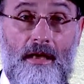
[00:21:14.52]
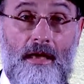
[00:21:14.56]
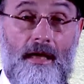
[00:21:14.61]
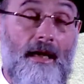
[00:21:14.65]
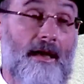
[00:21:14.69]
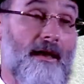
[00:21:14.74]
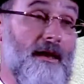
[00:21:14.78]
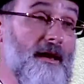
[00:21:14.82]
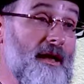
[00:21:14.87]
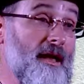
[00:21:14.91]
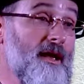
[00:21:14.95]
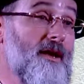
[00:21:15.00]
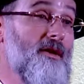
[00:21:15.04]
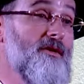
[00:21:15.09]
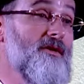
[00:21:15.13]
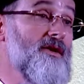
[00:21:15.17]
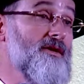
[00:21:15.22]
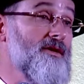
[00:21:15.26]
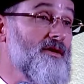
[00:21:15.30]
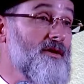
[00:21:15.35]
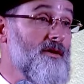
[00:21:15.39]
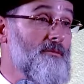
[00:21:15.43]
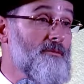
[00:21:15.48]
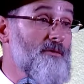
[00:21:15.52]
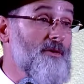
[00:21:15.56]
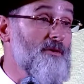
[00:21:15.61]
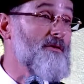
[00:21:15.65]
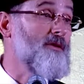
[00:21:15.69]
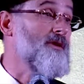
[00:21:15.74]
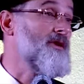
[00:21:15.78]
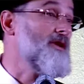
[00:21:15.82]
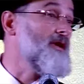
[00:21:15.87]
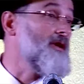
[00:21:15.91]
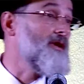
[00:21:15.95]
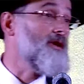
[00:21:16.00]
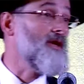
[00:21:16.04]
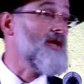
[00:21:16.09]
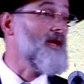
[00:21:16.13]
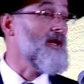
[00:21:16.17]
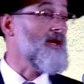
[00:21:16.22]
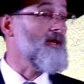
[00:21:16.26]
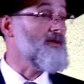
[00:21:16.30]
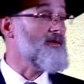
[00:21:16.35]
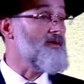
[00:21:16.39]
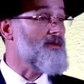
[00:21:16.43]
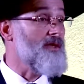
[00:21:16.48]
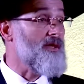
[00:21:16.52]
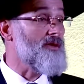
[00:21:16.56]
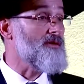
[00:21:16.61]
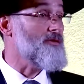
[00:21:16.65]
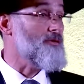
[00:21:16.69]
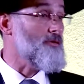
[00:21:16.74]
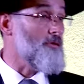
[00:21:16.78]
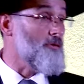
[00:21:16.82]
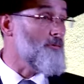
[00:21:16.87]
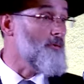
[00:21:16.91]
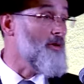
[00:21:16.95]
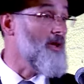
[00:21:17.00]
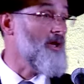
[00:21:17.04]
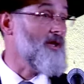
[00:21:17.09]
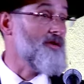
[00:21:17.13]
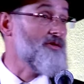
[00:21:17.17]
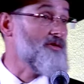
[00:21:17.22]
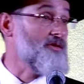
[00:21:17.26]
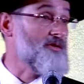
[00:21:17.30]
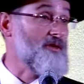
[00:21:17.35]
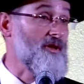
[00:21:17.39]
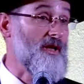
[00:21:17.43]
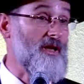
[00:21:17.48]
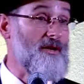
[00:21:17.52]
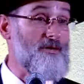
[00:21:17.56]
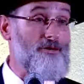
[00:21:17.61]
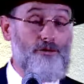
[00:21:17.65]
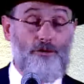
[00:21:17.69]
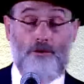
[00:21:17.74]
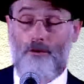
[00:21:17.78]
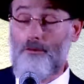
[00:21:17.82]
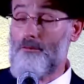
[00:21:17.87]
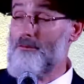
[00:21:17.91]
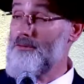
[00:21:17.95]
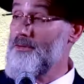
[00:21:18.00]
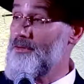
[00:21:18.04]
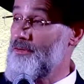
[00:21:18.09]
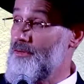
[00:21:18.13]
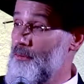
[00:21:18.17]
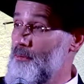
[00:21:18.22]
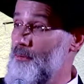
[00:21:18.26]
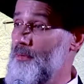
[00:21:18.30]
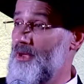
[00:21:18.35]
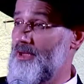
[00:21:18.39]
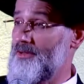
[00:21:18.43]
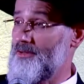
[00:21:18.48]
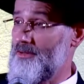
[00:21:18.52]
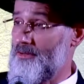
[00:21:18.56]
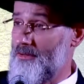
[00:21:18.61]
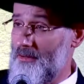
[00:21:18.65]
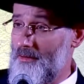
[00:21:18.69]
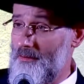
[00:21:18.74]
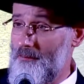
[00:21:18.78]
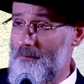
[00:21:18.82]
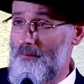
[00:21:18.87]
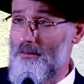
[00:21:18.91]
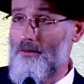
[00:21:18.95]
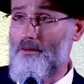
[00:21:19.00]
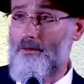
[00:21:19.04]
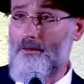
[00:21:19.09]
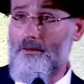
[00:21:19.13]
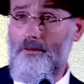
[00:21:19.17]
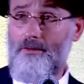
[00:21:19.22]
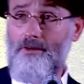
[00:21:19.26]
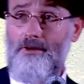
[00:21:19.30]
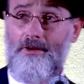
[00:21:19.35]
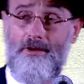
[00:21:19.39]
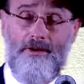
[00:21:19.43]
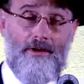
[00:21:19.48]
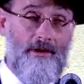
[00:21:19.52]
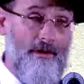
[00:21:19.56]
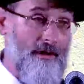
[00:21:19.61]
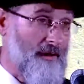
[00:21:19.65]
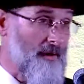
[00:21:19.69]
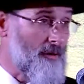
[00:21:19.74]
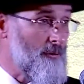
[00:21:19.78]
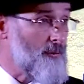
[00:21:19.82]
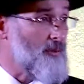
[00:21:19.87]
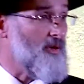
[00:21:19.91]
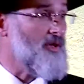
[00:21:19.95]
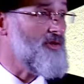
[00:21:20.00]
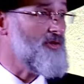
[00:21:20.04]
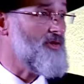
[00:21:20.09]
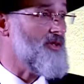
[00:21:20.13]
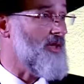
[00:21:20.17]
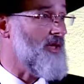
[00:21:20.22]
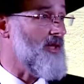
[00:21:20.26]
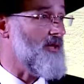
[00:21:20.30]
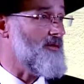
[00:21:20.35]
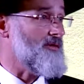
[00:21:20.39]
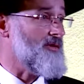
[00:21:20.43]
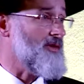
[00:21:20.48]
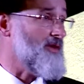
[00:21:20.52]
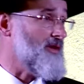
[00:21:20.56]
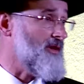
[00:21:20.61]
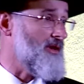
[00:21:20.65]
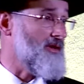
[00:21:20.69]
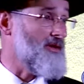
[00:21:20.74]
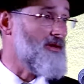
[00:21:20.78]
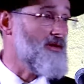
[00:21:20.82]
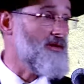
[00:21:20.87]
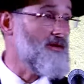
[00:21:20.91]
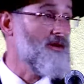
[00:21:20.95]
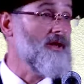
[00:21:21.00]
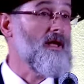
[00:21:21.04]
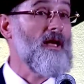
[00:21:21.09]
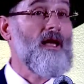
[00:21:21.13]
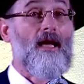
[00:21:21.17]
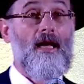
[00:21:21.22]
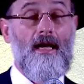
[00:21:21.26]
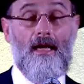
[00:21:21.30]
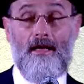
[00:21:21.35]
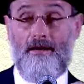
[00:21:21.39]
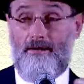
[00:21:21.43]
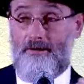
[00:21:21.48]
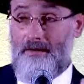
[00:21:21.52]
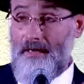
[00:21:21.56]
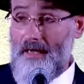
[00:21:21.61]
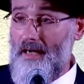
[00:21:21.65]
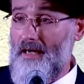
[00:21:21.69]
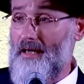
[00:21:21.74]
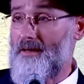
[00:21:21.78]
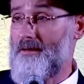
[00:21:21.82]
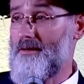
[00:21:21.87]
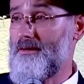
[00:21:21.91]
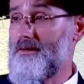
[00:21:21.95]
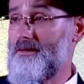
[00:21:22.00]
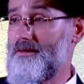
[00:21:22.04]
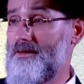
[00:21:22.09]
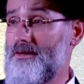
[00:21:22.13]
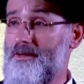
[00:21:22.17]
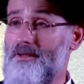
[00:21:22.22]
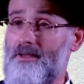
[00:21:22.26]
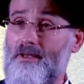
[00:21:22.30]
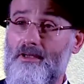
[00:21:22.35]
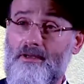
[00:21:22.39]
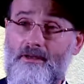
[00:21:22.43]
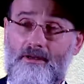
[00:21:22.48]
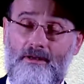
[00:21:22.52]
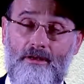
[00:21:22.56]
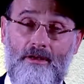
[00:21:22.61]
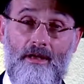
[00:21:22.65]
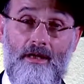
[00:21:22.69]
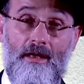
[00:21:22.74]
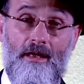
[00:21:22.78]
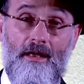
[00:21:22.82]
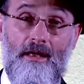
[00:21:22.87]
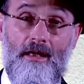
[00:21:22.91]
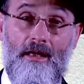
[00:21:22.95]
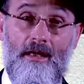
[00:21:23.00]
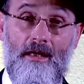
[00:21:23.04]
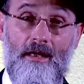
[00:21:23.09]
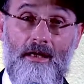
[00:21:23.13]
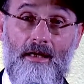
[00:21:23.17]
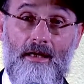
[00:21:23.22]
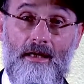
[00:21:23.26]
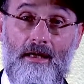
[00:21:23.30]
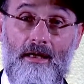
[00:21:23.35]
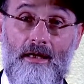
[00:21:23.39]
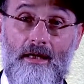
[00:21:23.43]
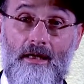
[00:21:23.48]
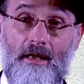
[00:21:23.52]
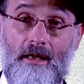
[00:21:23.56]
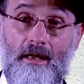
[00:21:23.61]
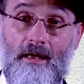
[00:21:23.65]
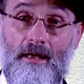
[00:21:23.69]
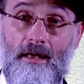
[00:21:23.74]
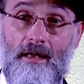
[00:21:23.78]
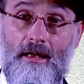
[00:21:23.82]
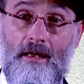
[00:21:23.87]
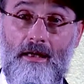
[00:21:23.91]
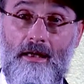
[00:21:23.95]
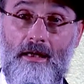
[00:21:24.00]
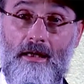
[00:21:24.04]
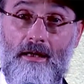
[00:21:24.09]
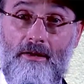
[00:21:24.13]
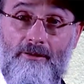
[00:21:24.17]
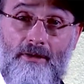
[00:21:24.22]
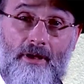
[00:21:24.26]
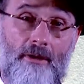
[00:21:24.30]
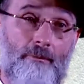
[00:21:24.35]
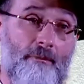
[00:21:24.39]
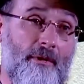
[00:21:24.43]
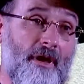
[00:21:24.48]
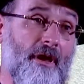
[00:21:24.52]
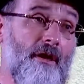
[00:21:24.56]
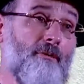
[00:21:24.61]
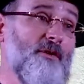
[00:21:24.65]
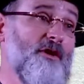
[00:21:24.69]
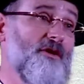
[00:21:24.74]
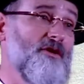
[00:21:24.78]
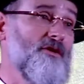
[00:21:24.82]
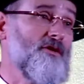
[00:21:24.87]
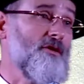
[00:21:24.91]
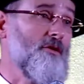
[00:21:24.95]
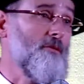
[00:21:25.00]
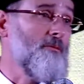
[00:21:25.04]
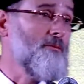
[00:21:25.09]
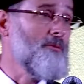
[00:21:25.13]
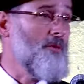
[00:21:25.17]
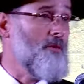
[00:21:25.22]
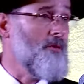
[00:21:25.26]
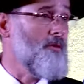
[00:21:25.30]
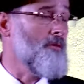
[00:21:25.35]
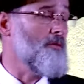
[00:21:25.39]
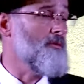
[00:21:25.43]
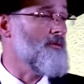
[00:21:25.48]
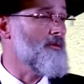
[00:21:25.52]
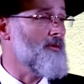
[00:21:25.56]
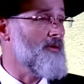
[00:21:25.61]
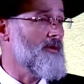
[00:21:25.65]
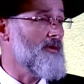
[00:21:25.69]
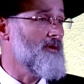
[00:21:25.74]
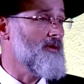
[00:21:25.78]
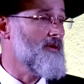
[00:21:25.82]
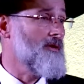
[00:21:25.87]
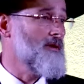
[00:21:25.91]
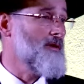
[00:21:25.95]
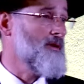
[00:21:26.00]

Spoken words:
And now this community that has done so much and shown so much to the world in reaching out to Yidden and to Achdus in Yidden, if I may be so bold